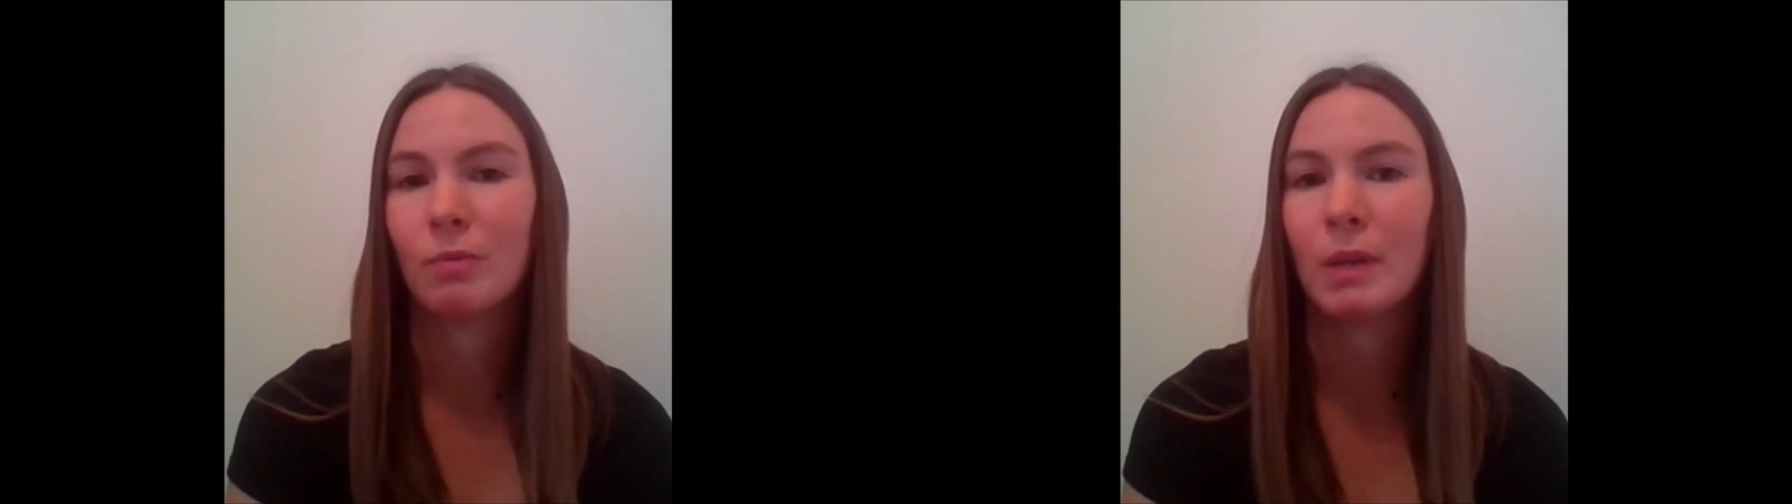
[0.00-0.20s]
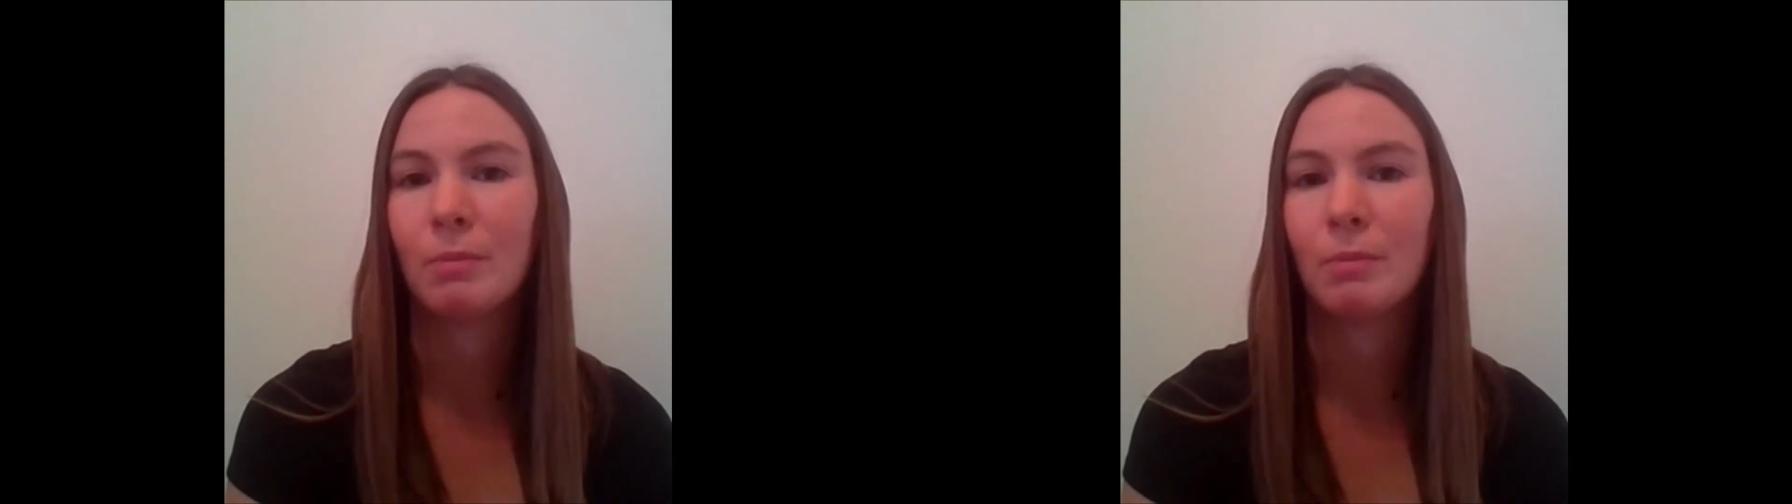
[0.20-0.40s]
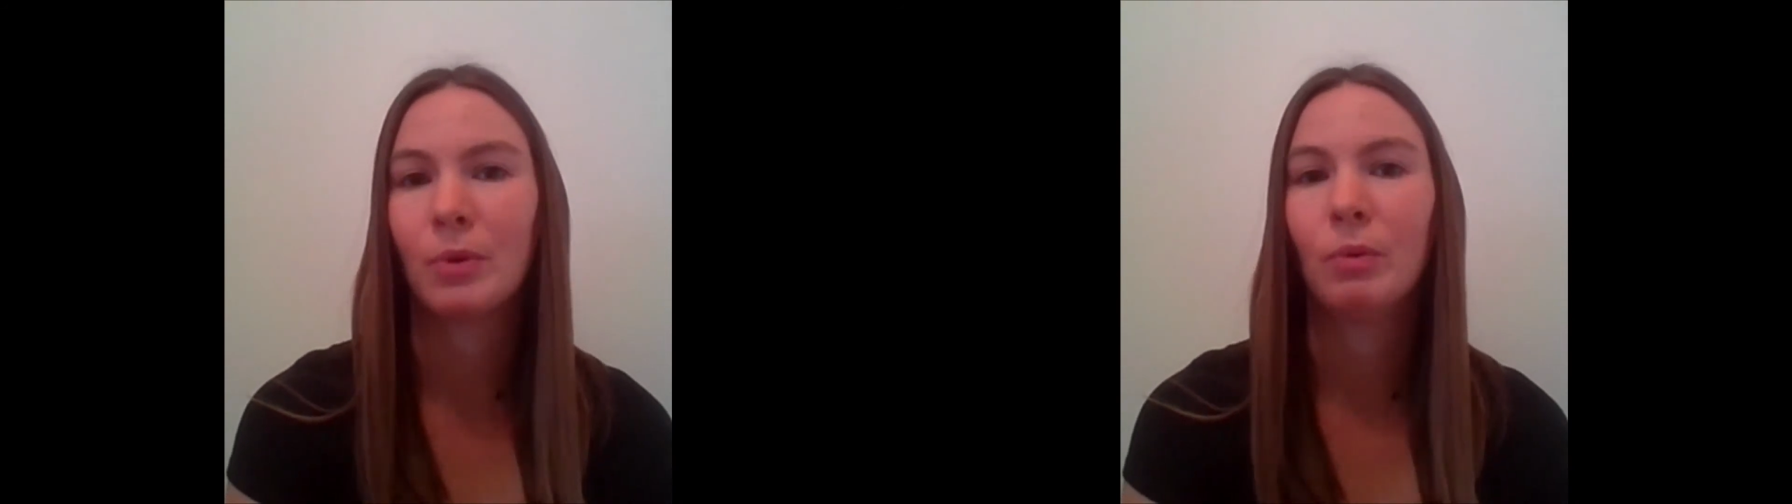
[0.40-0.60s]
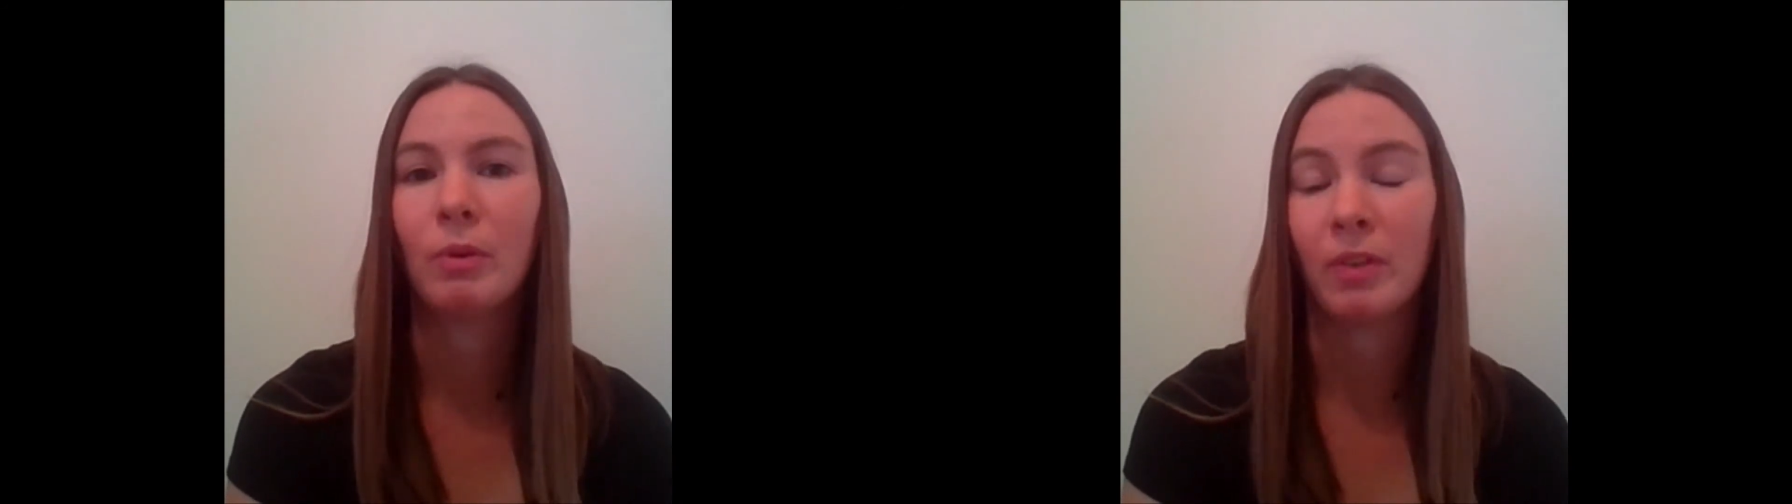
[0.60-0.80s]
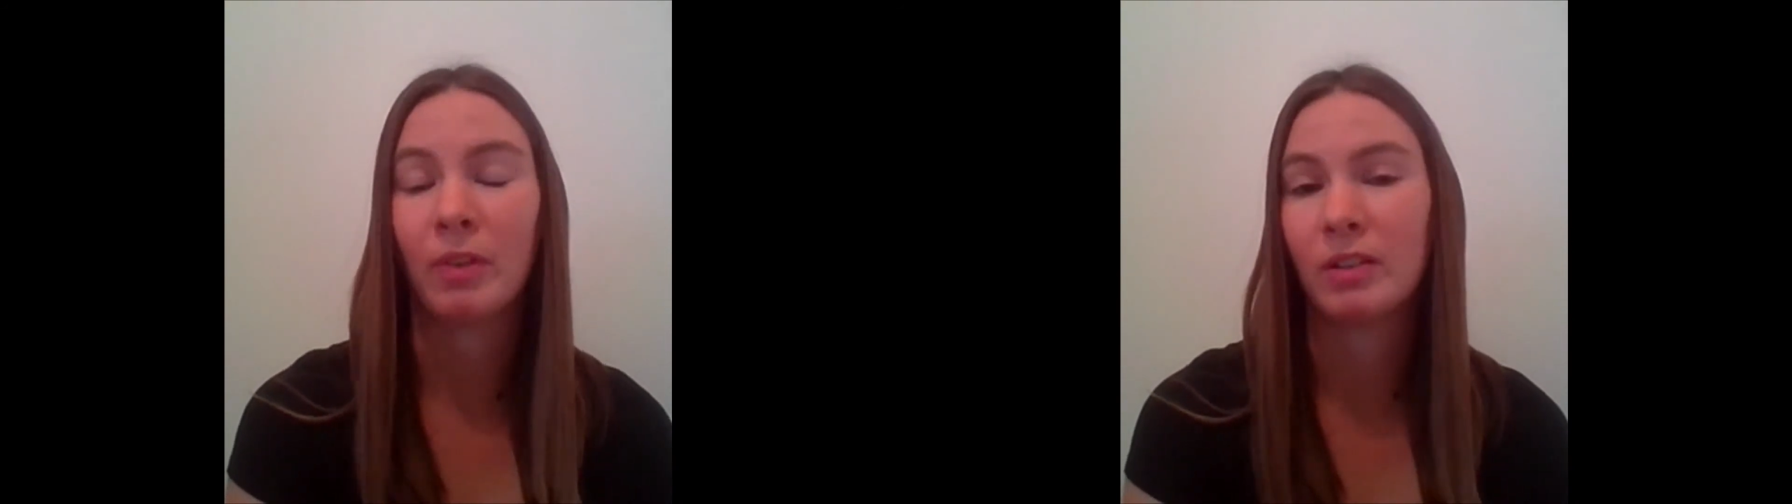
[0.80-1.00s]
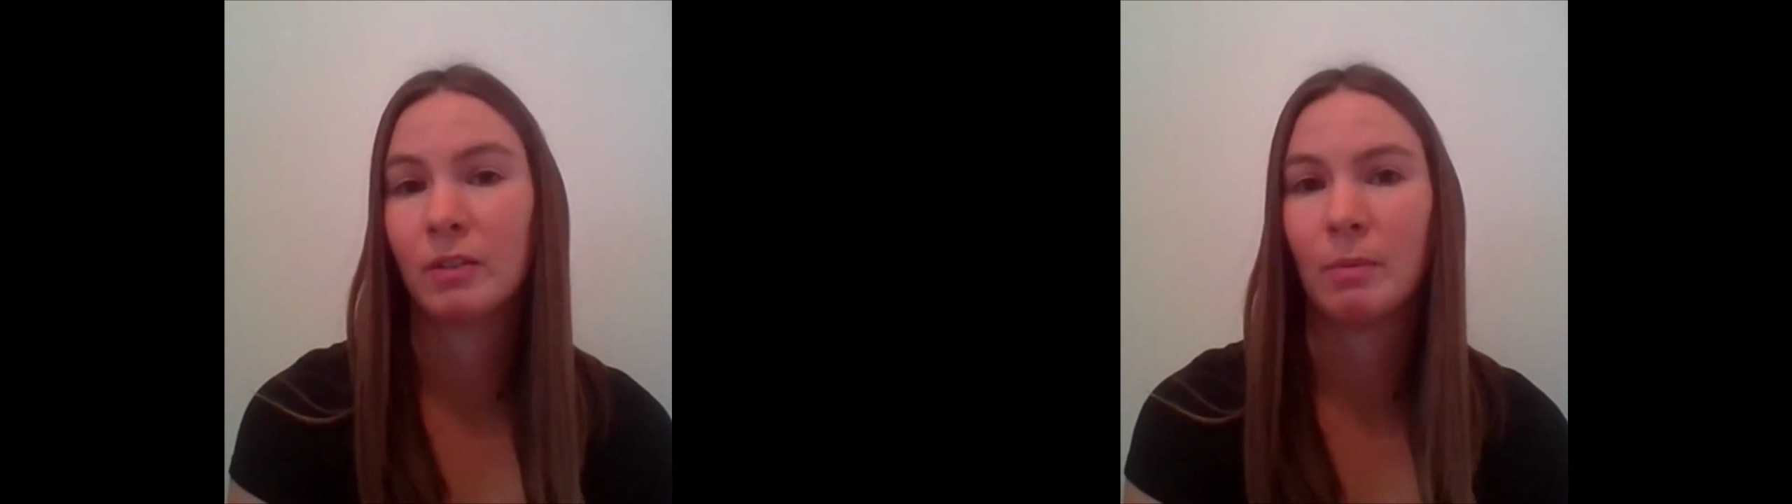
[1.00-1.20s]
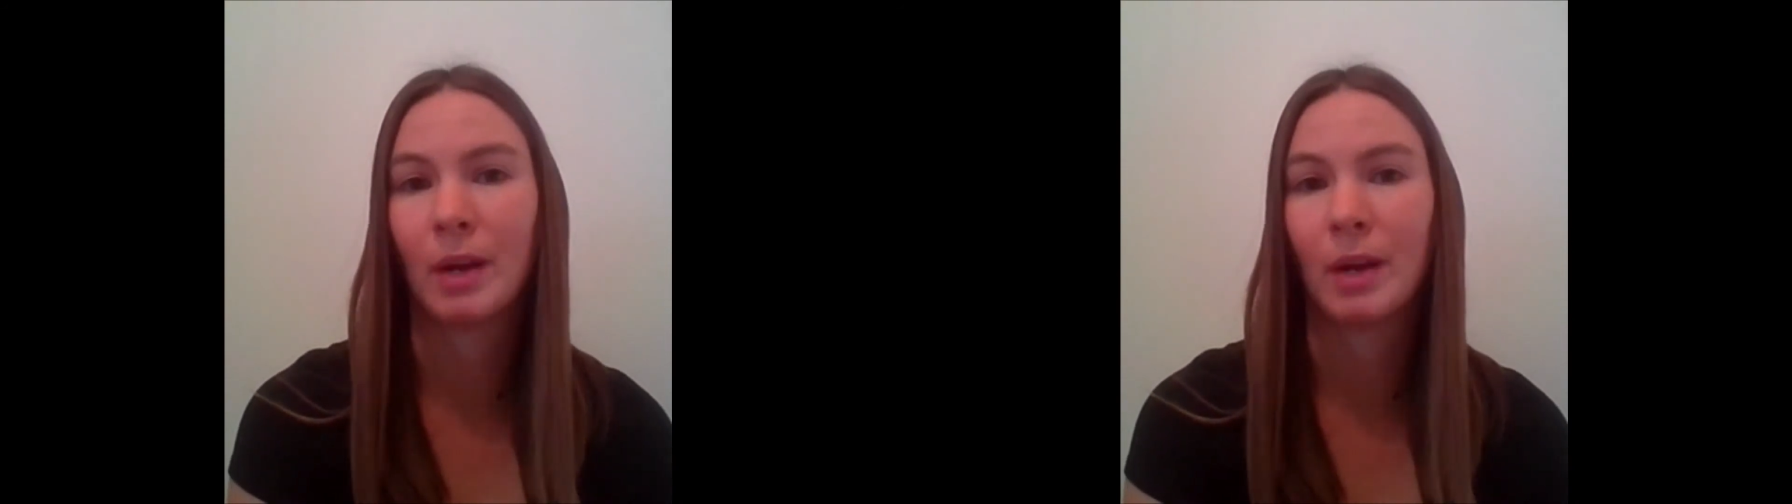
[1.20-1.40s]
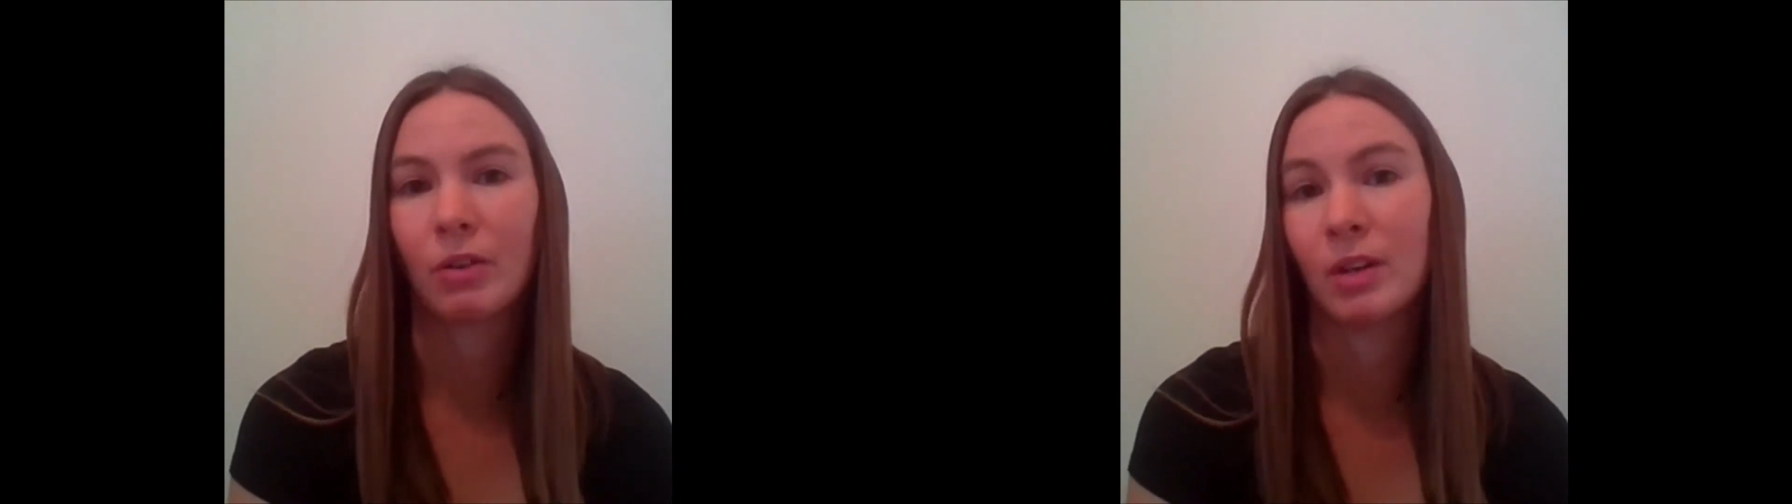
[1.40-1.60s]
of people with very
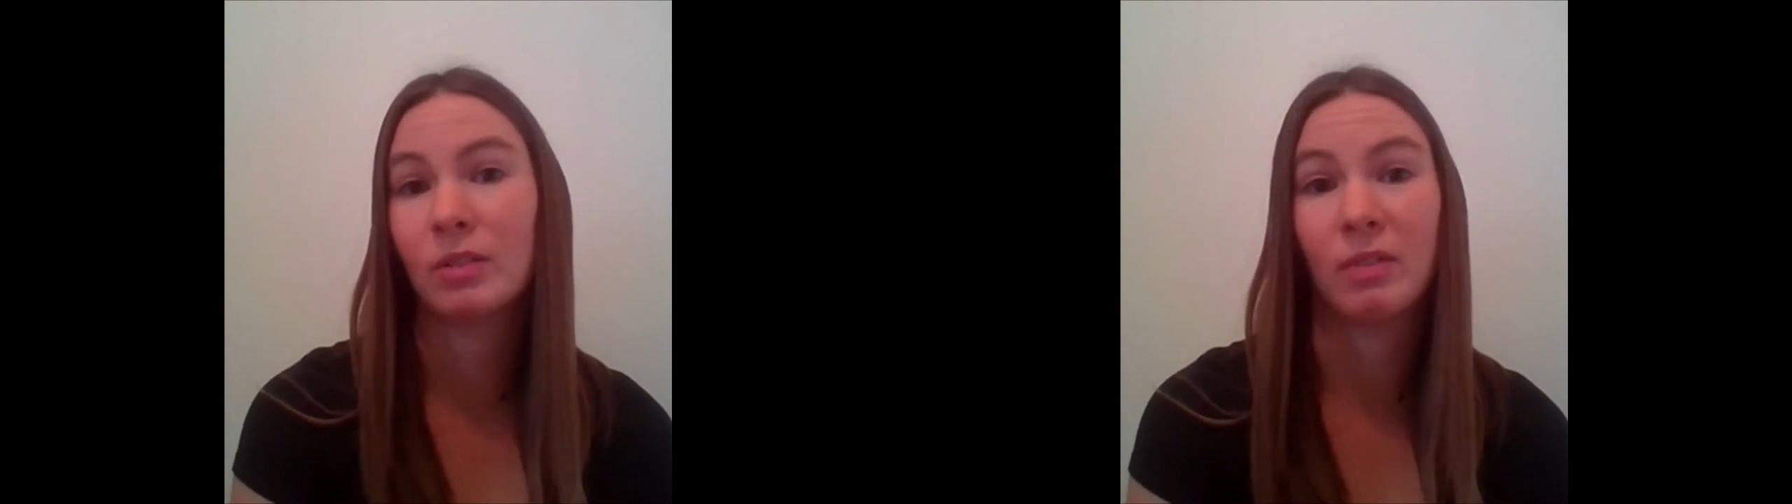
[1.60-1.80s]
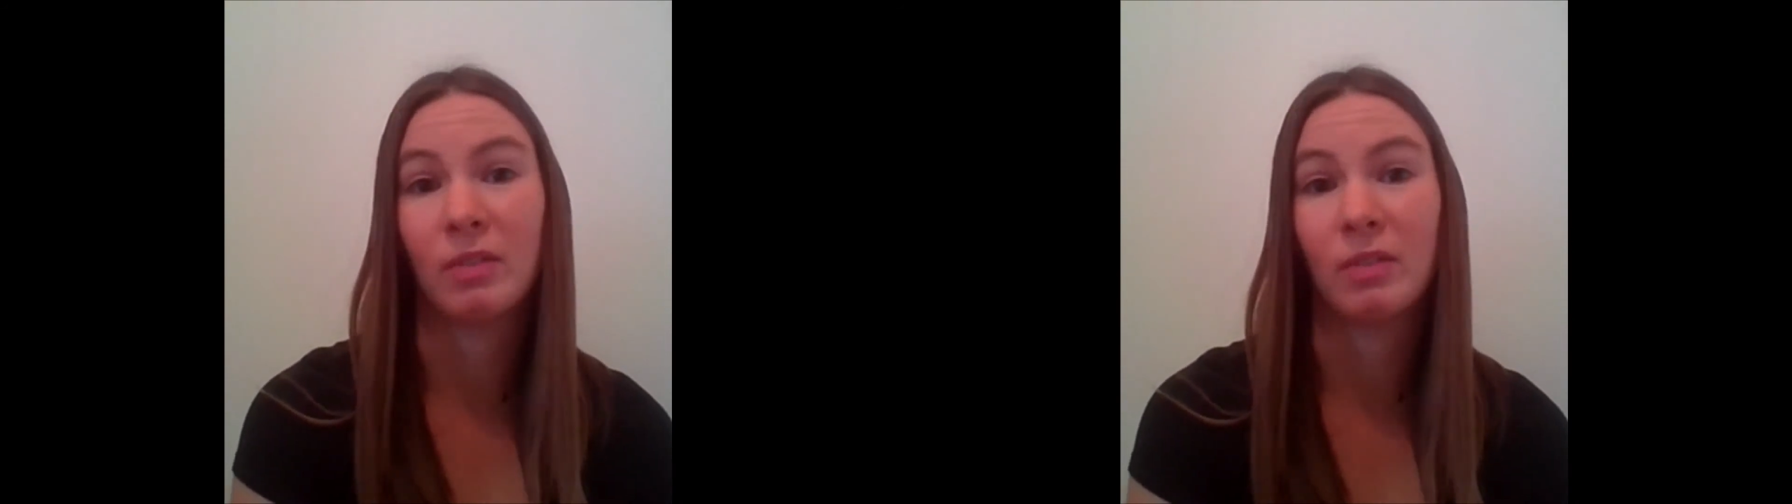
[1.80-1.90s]
different backgrounds,